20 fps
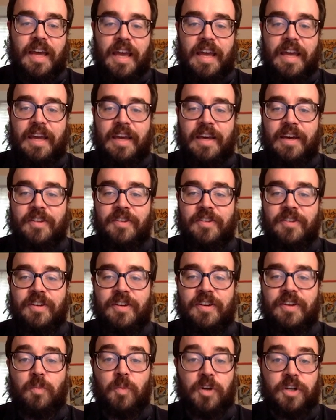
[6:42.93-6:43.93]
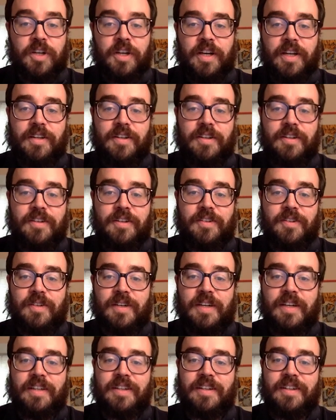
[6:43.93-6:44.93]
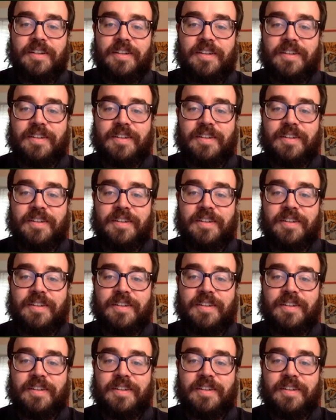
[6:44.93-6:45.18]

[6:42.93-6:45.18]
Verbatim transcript: and we're done, right?